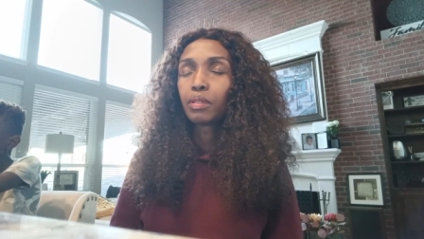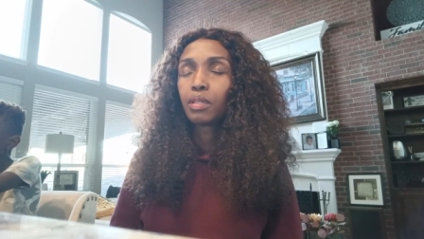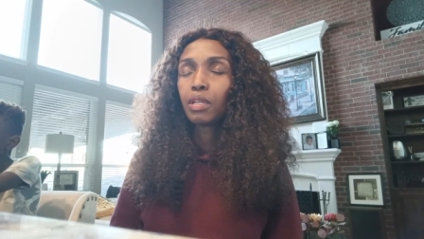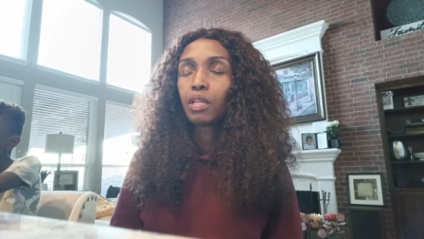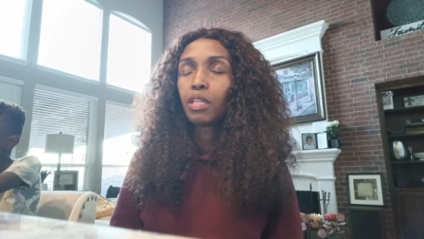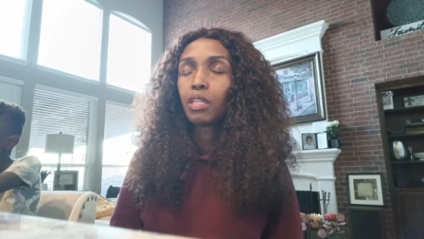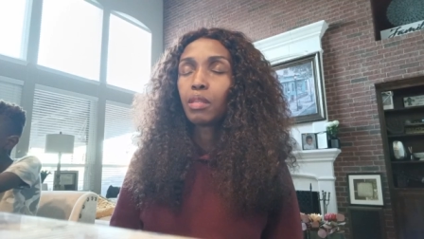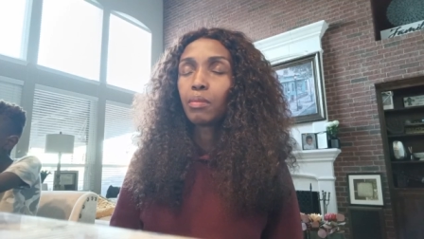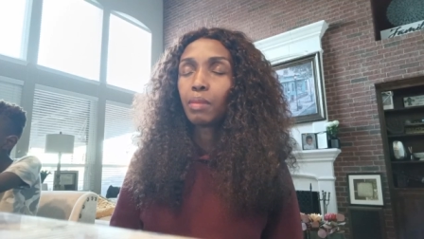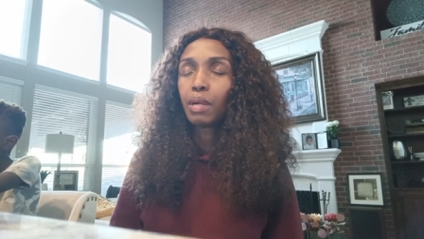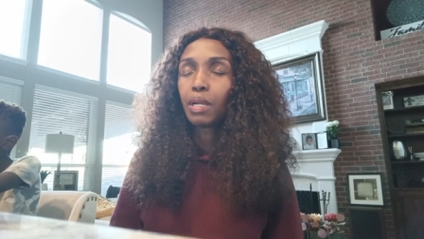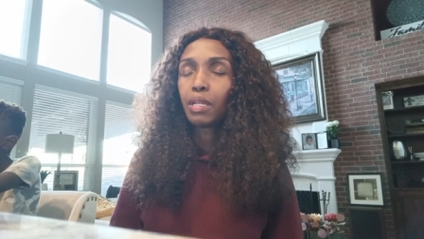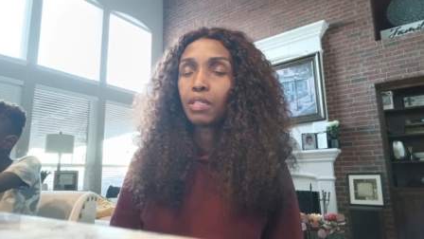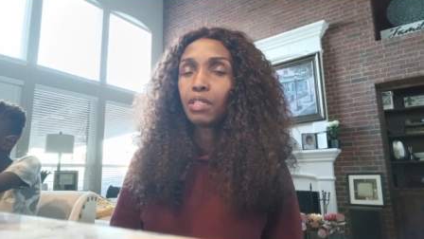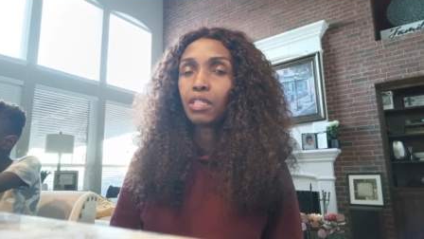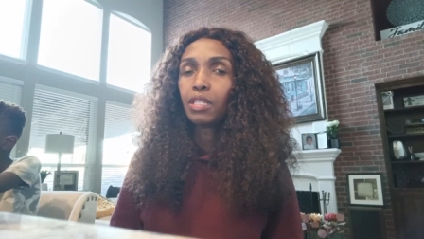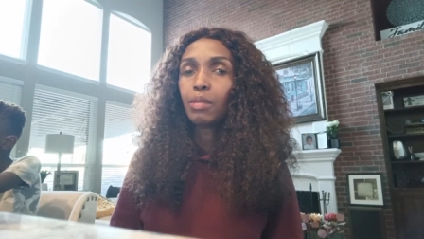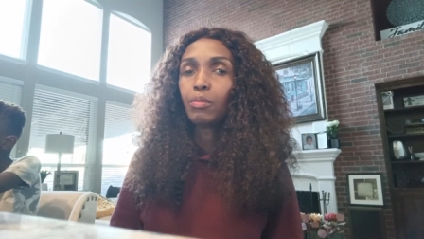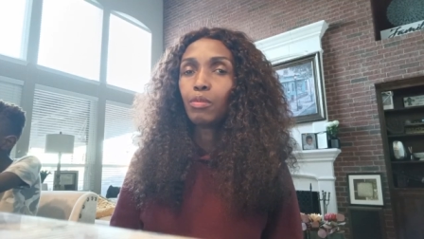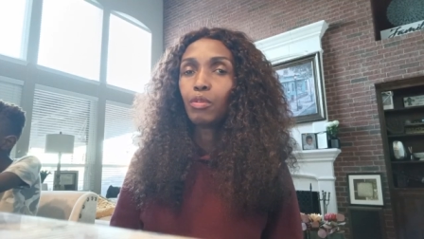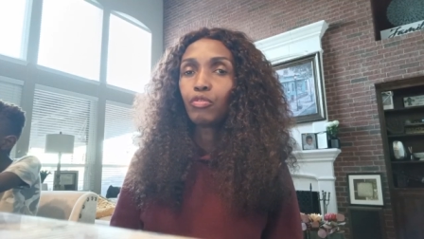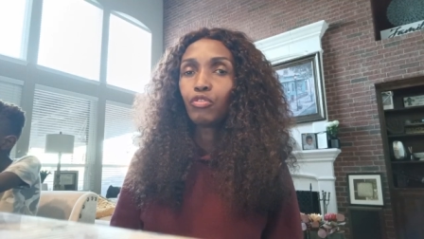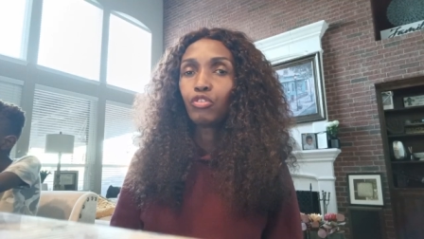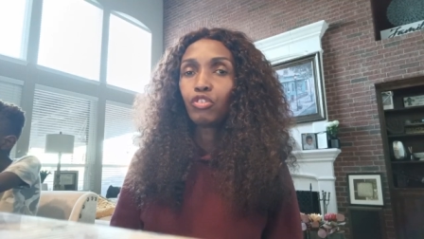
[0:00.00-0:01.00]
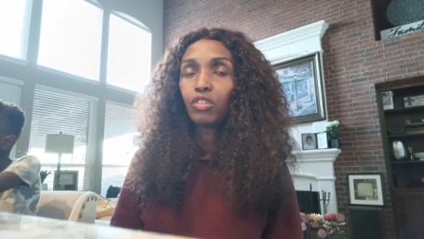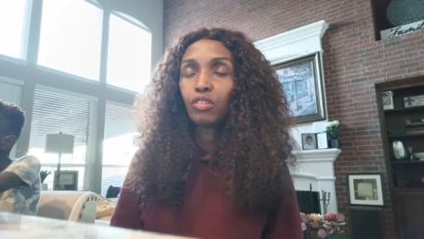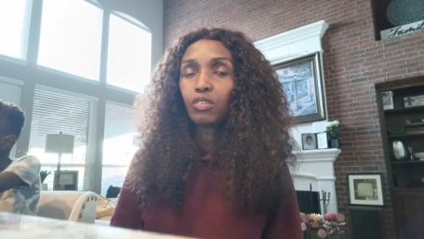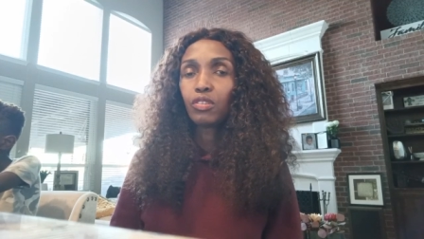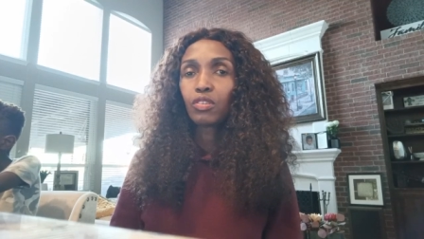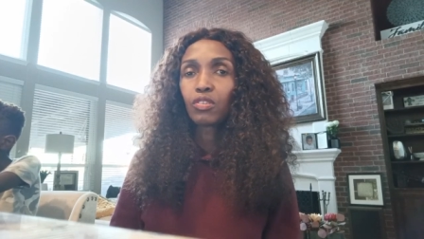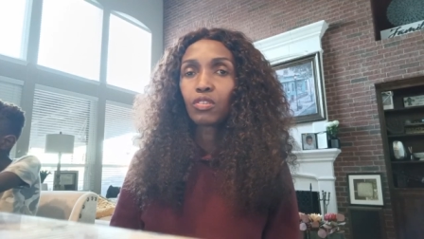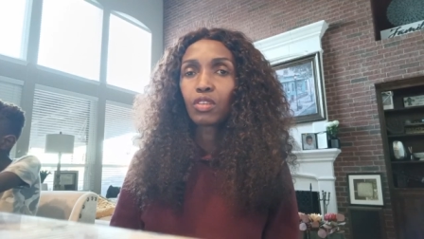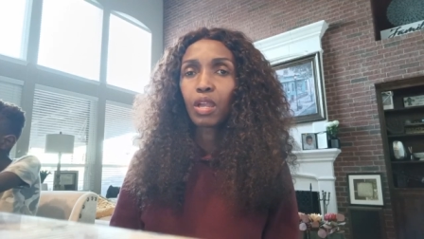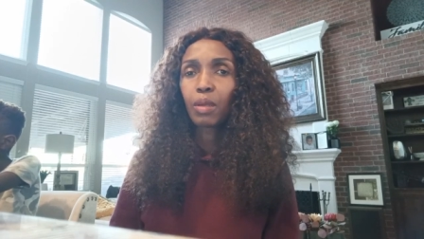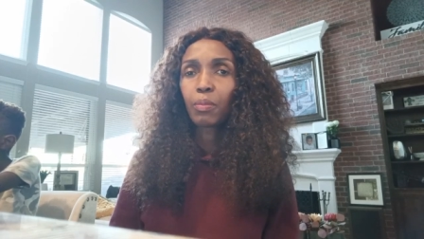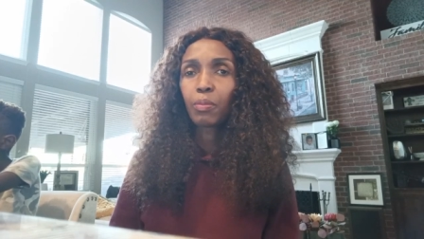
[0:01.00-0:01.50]
In the mighty name of
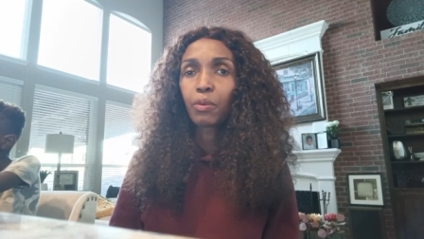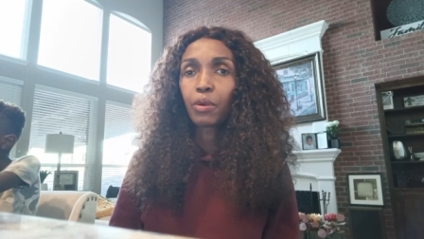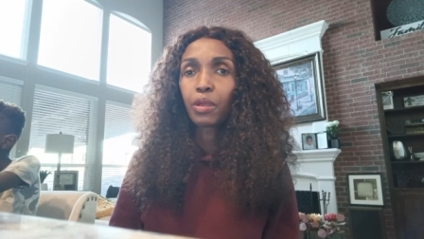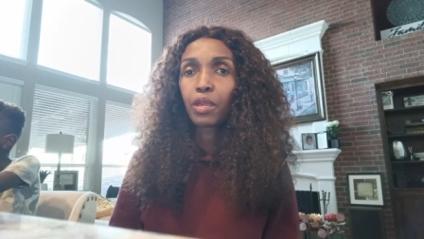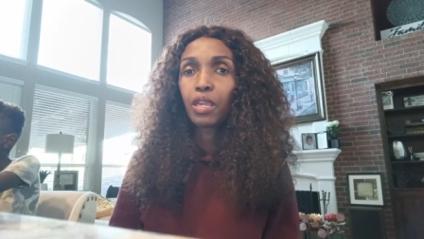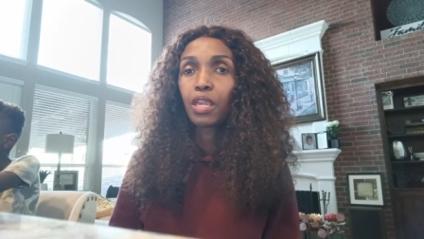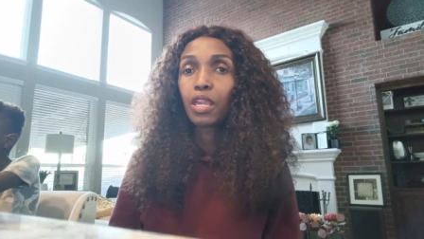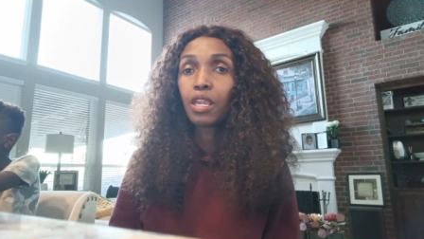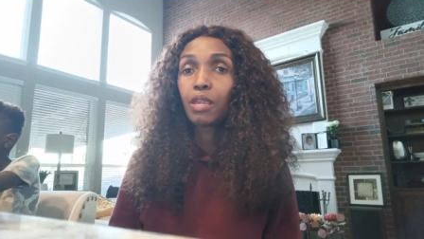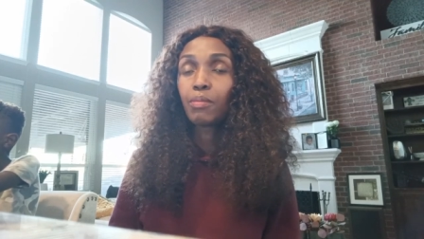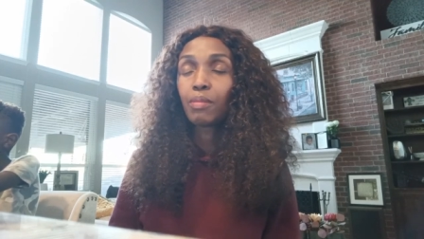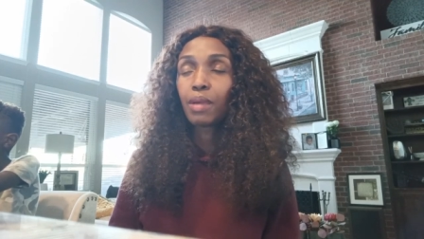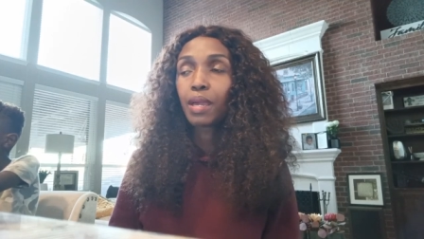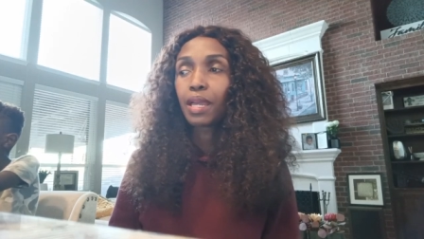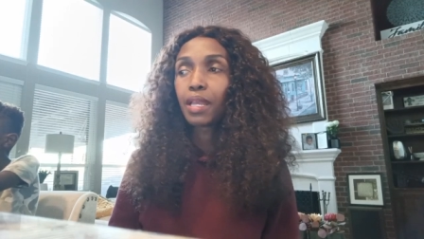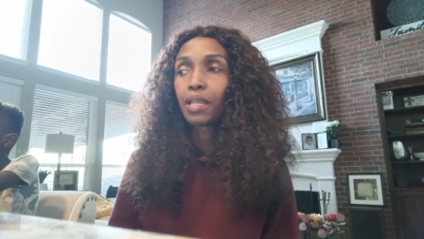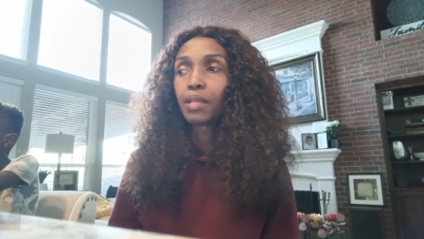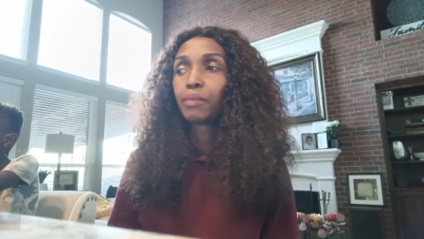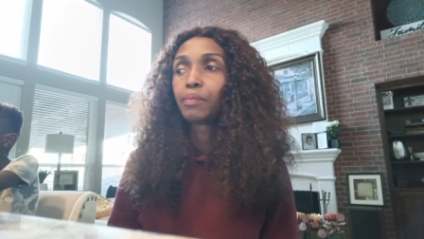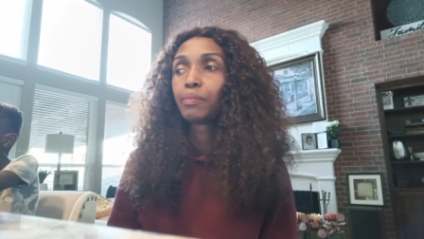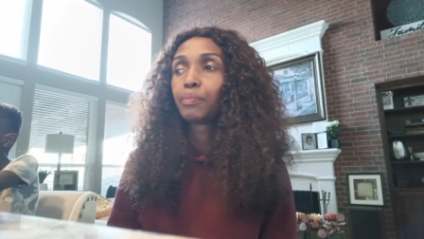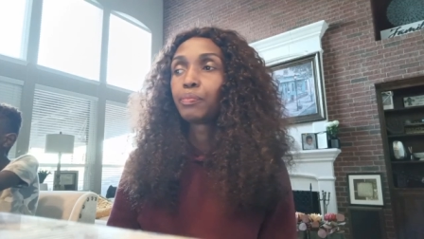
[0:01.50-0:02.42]
Jesus, I pray. Amen.